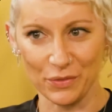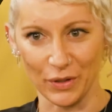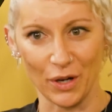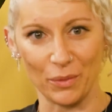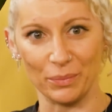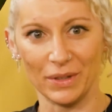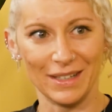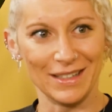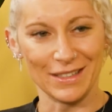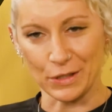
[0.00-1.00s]
from
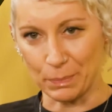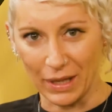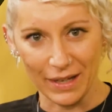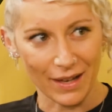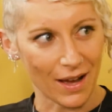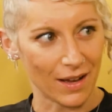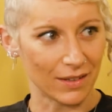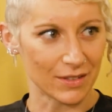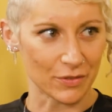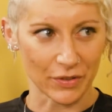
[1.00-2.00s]
display
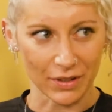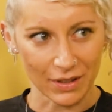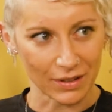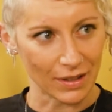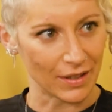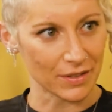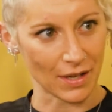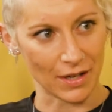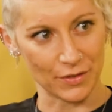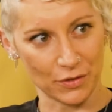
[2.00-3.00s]
ads, affiliate links,
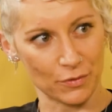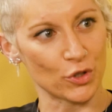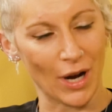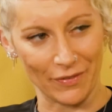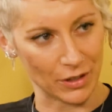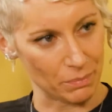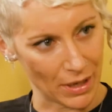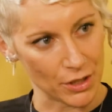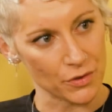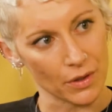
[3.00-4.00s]
kind of just traffic and
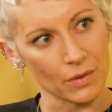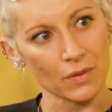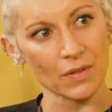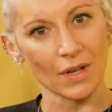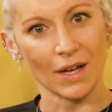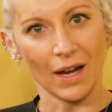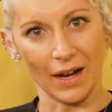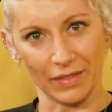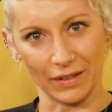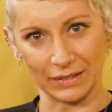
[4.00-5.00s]
page views,
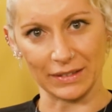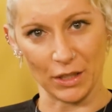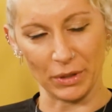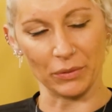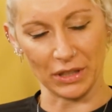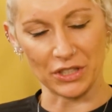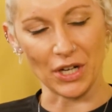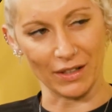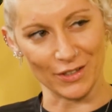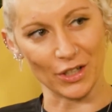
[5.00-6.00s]
I think it's going to be a really
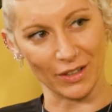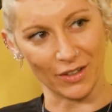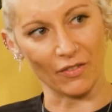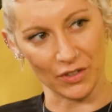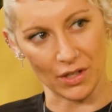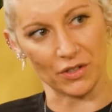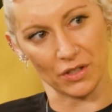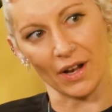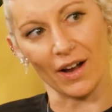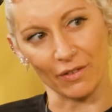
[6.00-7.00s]
challenging conversation
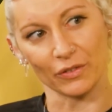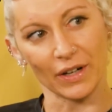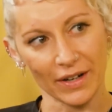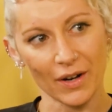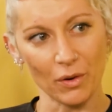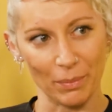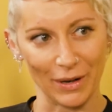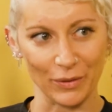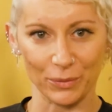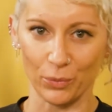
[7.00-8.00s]
to have right now
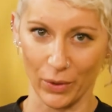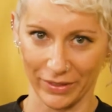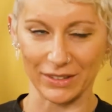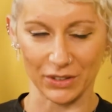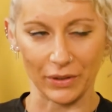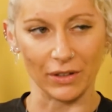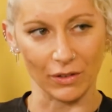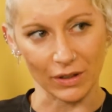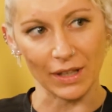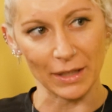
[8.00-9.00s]
about what that's going to
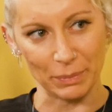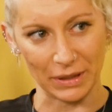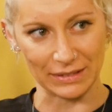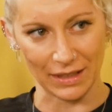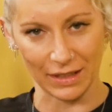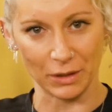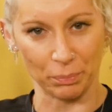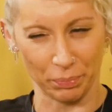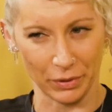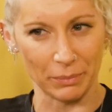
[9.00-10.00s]
look like, because I think
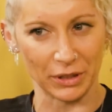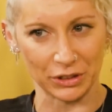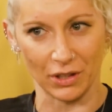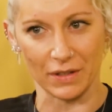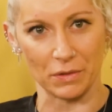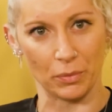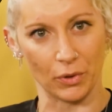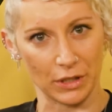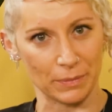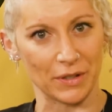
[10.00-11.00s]
pretty much across the
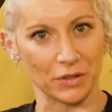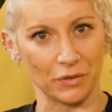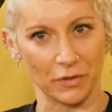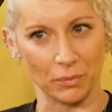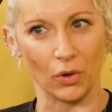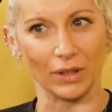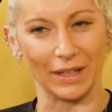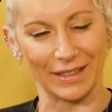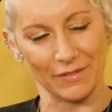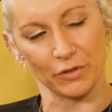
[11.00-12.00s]
board, especially for more
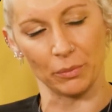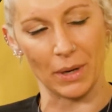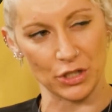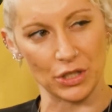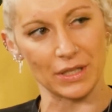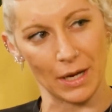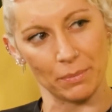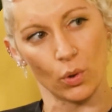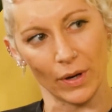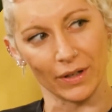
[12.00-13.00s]
like information
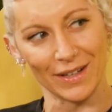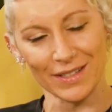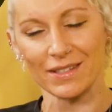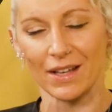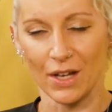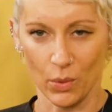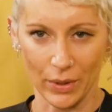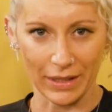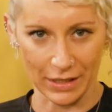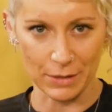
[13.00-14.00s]
type queries,
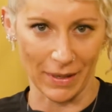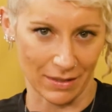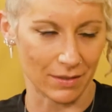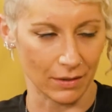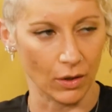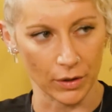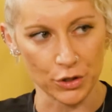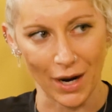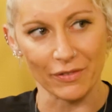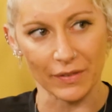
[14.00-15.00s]
we can expect to see lower
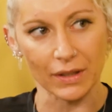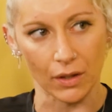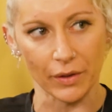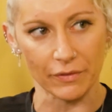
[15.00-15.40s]
traffic going